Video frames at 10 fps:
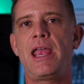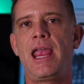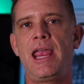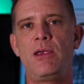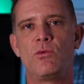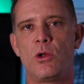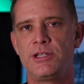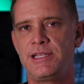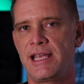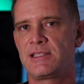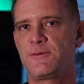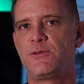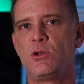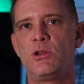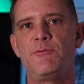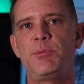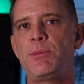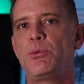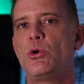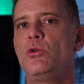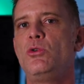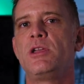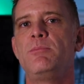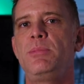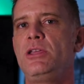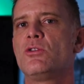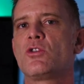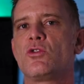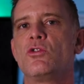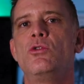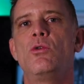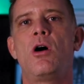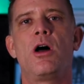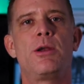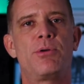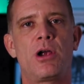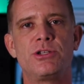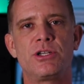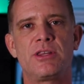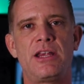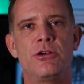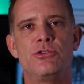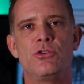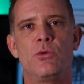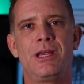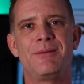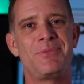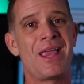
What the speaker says: a Rolodex full of people who can be your crew on a project that you're doing.